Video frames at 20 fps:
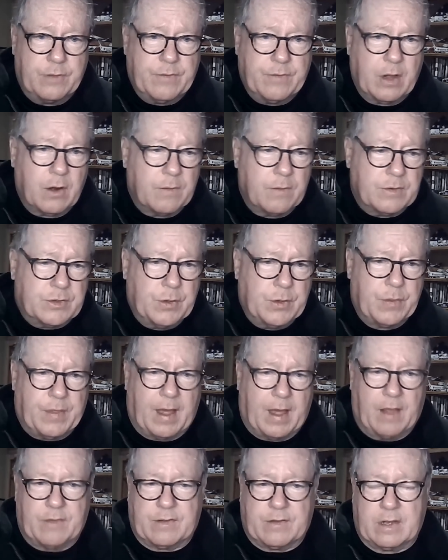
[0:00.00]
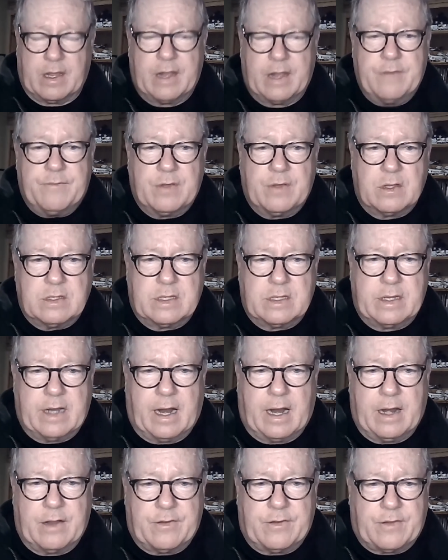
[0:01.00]
you've got over two thousand landfills in the
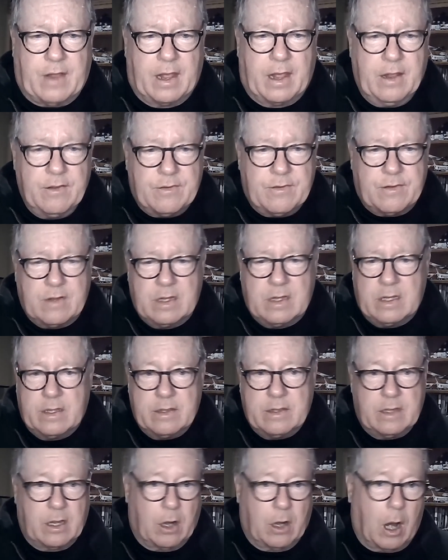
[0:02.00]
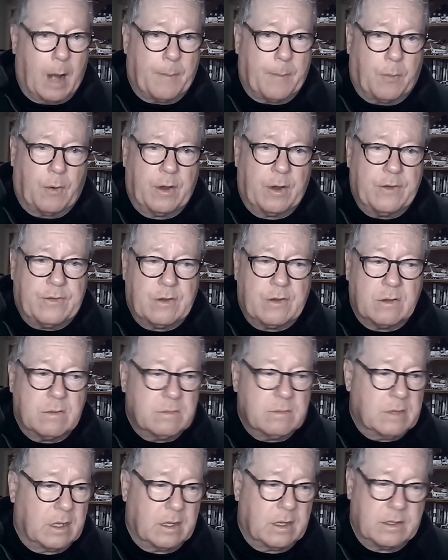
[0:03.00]
United States that are
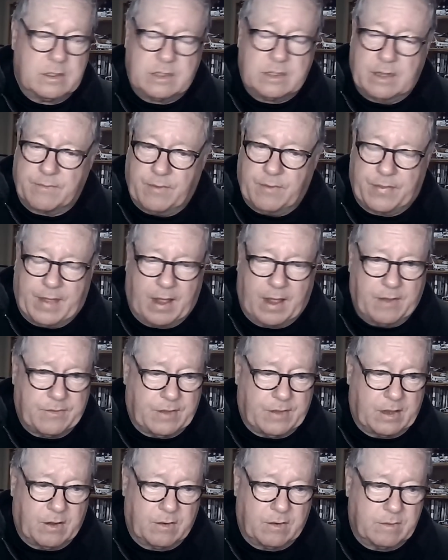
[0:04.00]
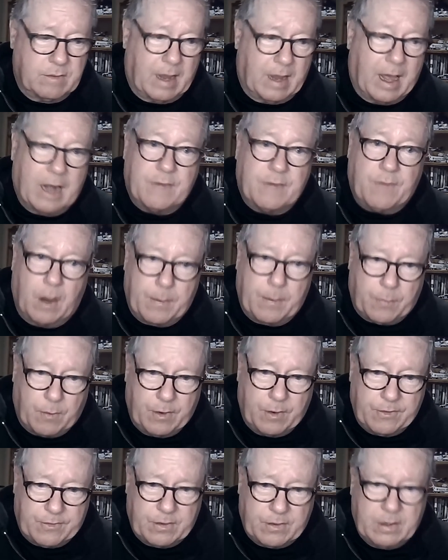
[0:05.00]
operational. Uh, several thousand are out of
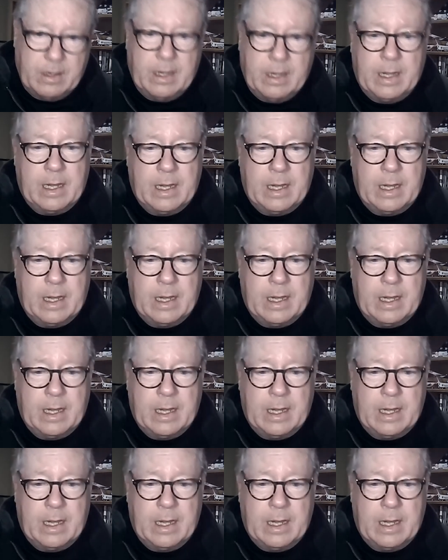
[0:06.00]
operation.